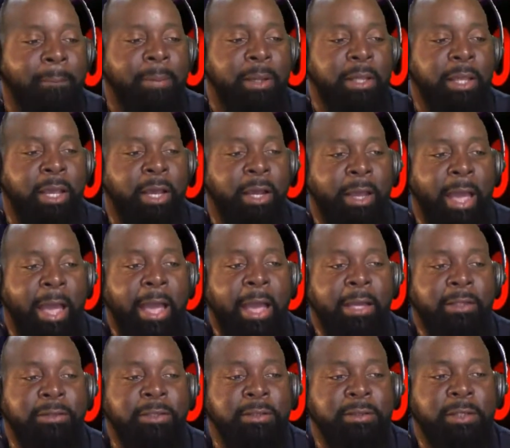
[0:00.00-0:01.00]
But yeah,
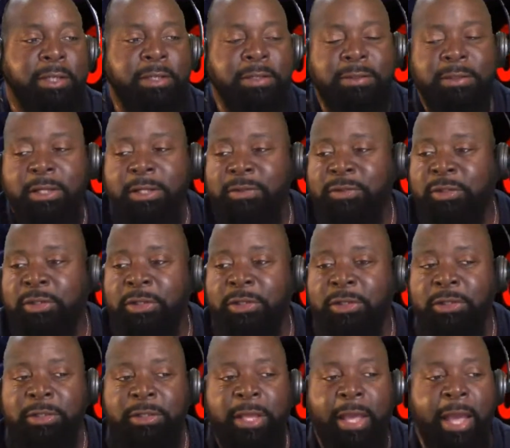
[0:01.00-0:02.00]
guys, it's
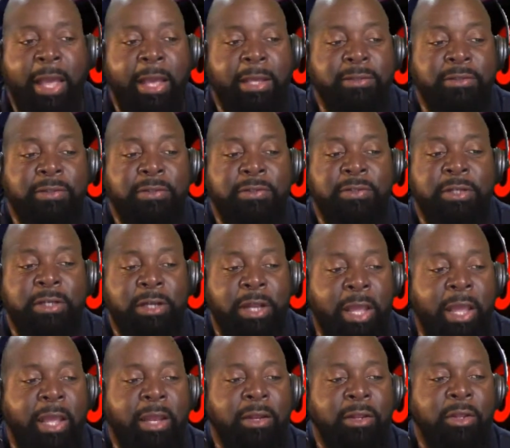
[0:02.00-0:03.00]
good, guys, to see
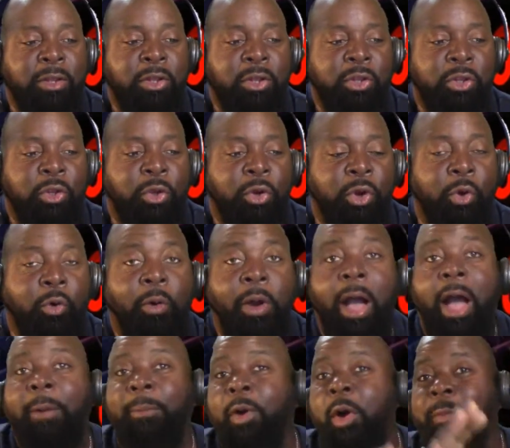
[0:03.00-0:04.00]
that. You
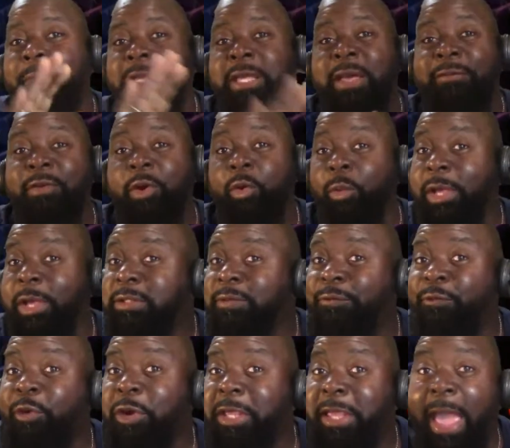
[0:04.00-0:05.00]
know, I'm gonna be giving away
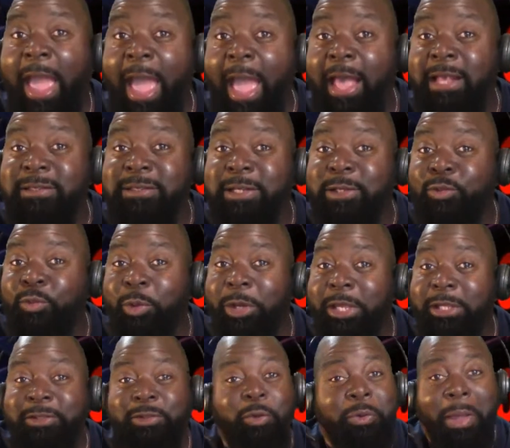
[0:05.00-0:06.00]
some free gas this
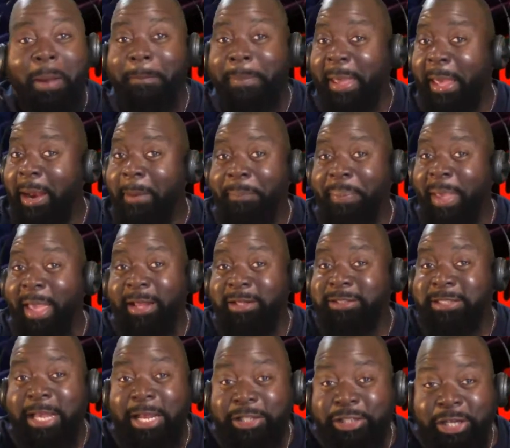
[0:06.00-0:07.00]
week, so you better
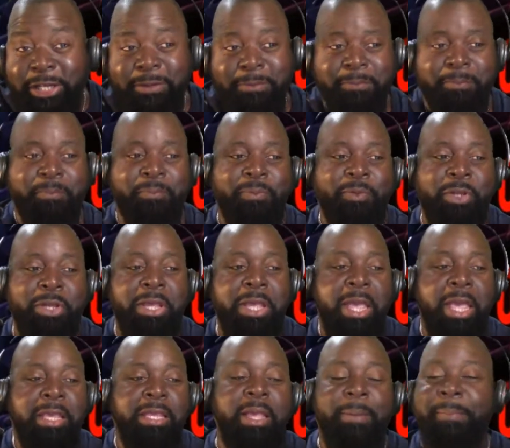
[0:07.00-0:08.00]
pay attention.
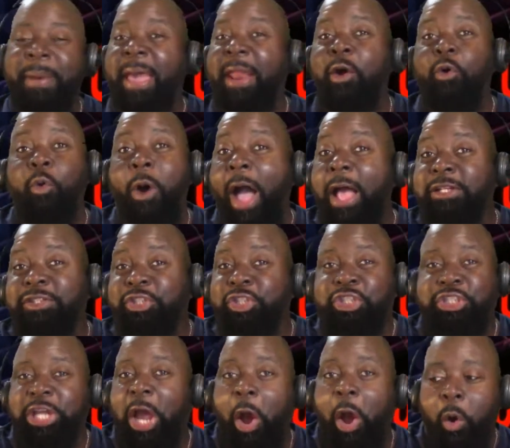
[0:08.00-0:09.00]
You better watch
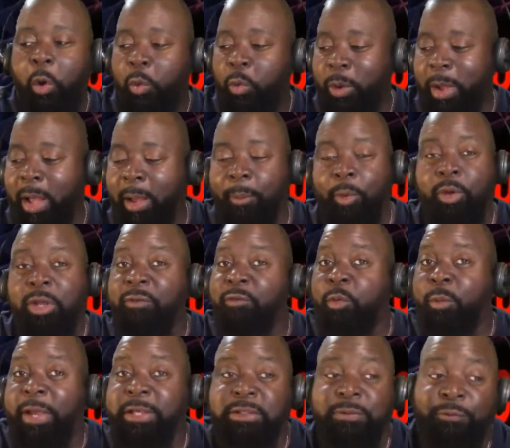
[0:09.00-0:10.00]
the show. I'm gonna
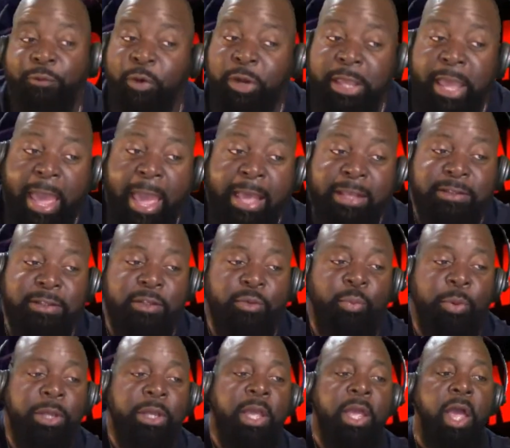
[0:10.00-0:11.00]
give away some free gas
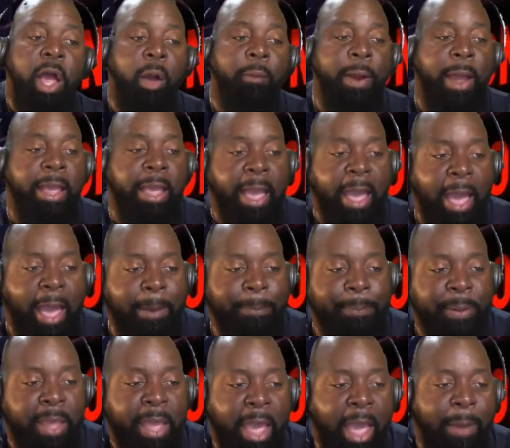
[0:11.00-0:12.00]
this week. All right,
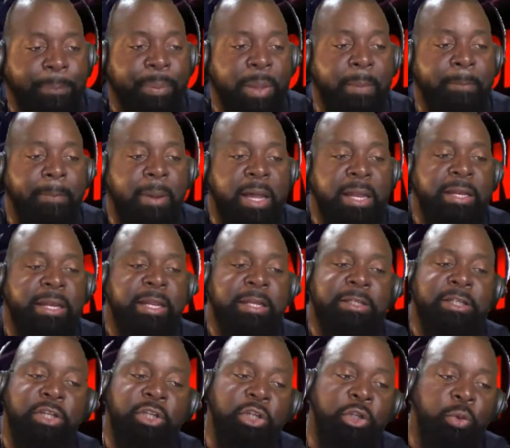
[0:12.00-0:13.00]
happy
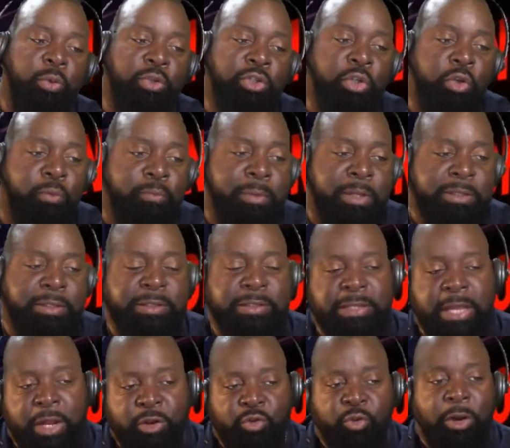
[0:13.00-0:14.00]
Monday to you too, Miss
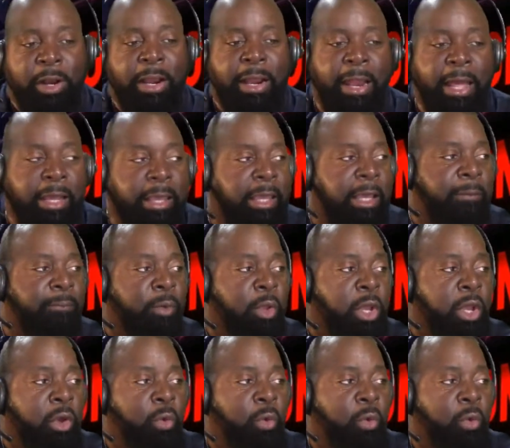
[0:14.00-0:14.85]
Sandra Luckett.